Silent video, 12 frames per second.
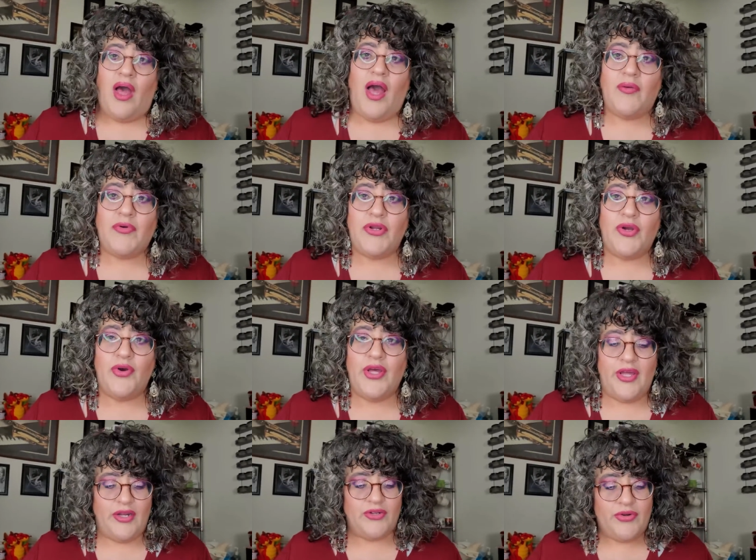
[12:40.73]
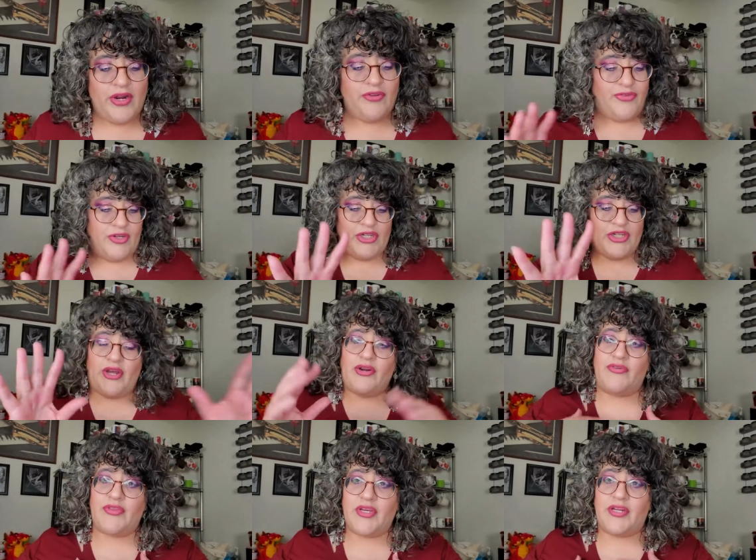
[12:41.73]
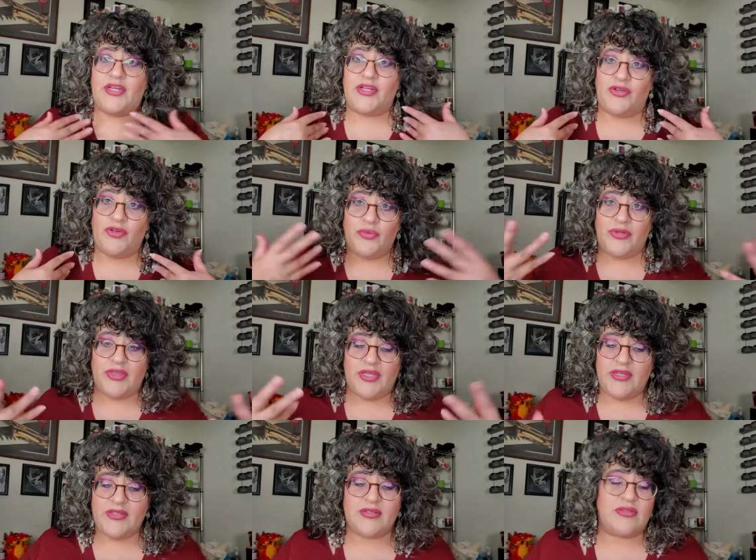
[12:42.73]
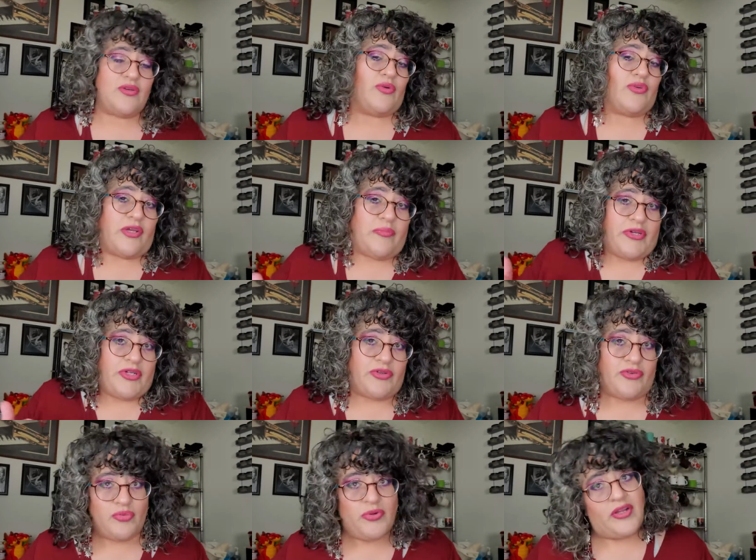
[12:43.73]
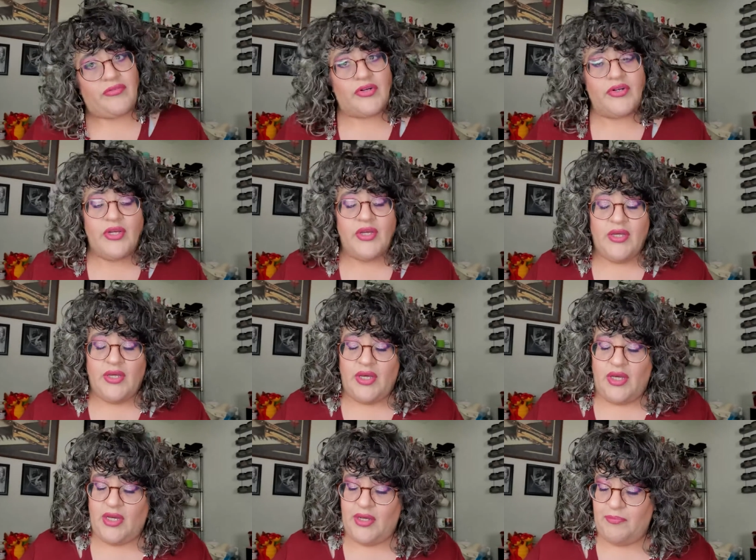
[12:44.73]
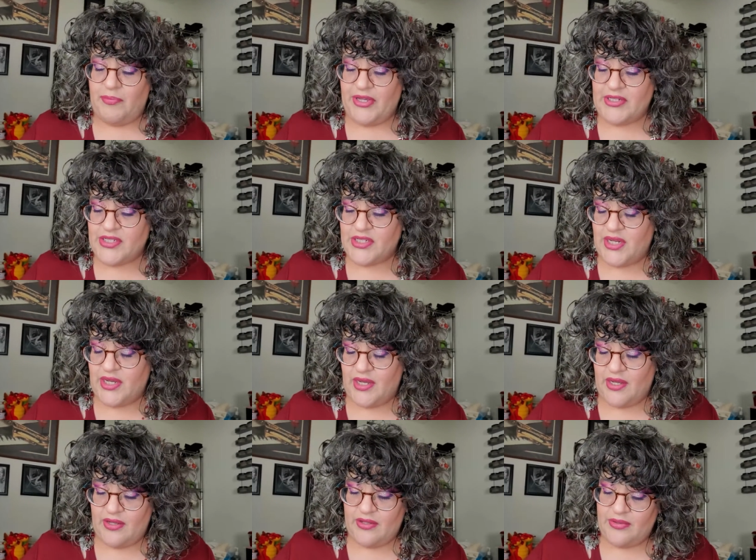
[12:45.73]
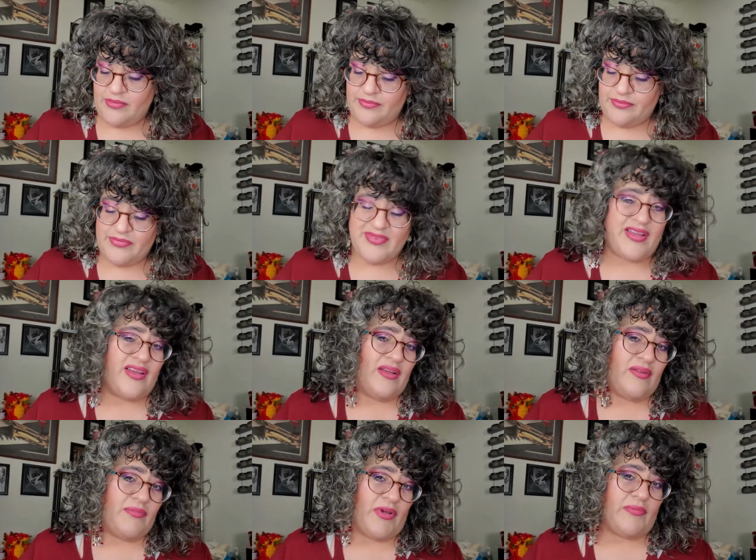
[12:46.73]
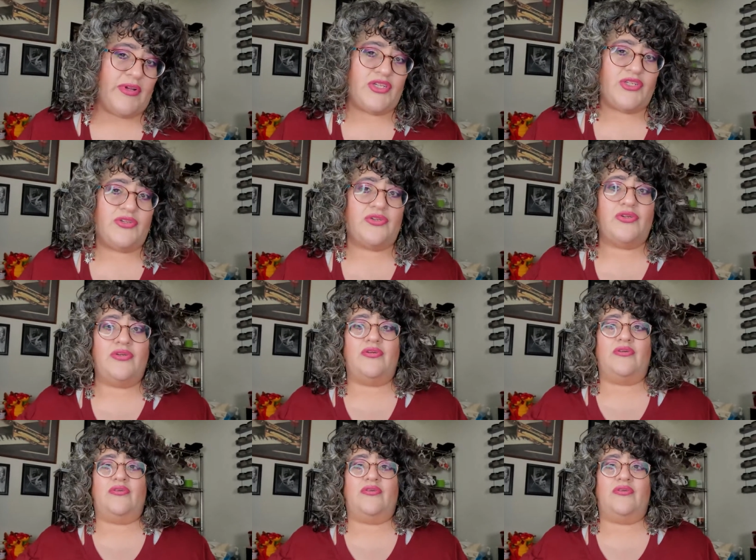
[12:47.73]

I'm going to go ahead and try to finish out everything I need to do with this, you know, take pictures, whatever. Uh, but uh, I'm, I'm not sure.